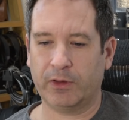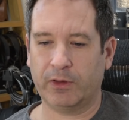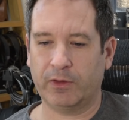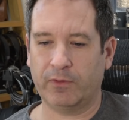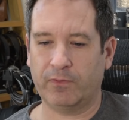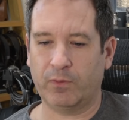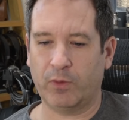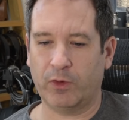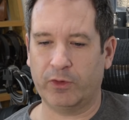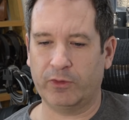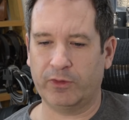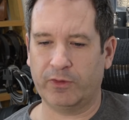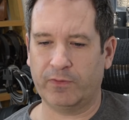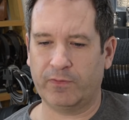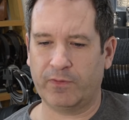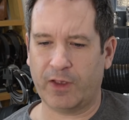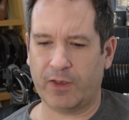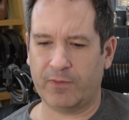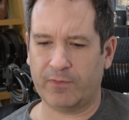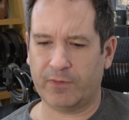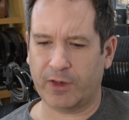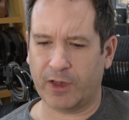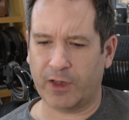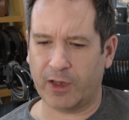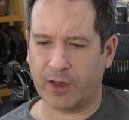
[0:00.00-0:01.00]
If wondering if you
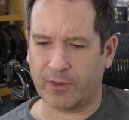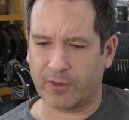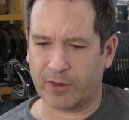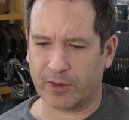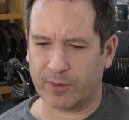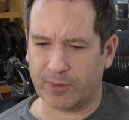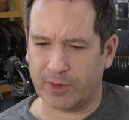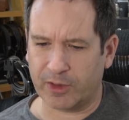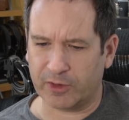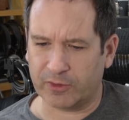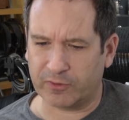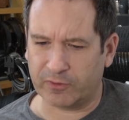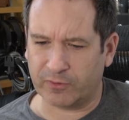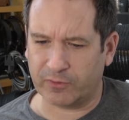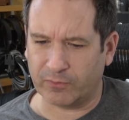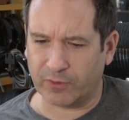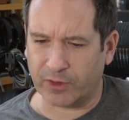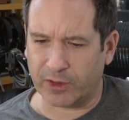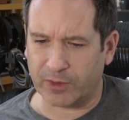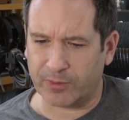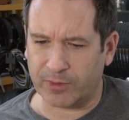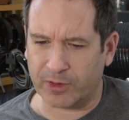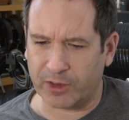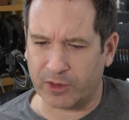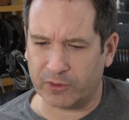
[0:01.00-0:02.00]
have a
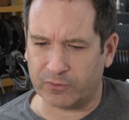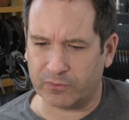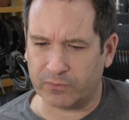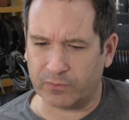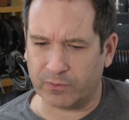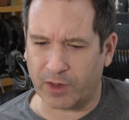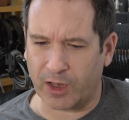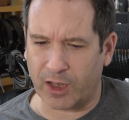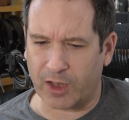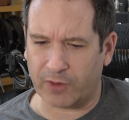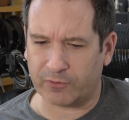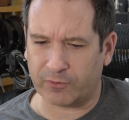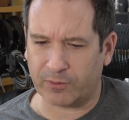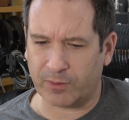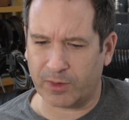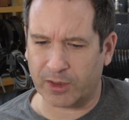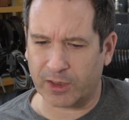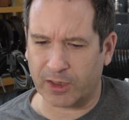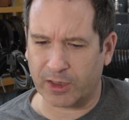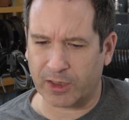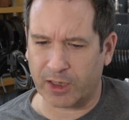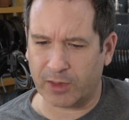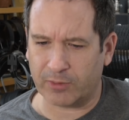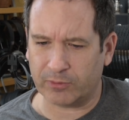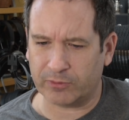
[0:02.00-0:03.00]
recommendation for
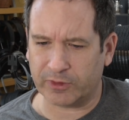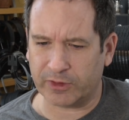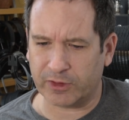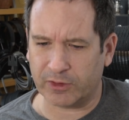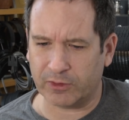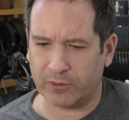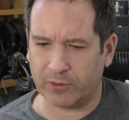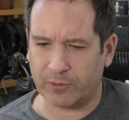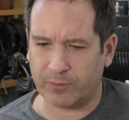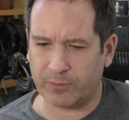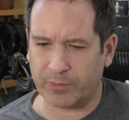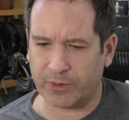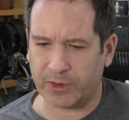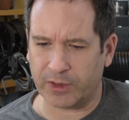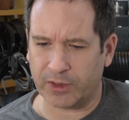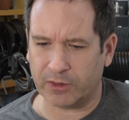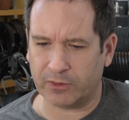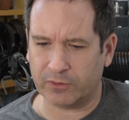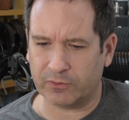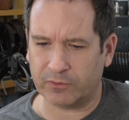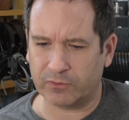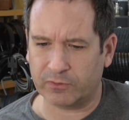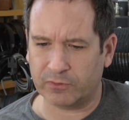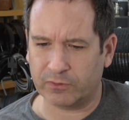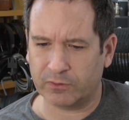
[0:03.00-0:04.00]
aftermarket cable to kill the
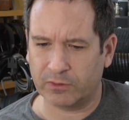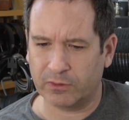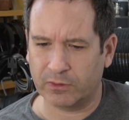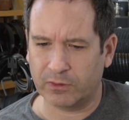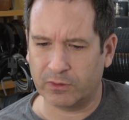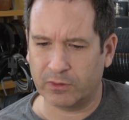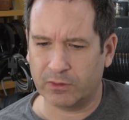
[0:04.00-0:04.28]
peaks.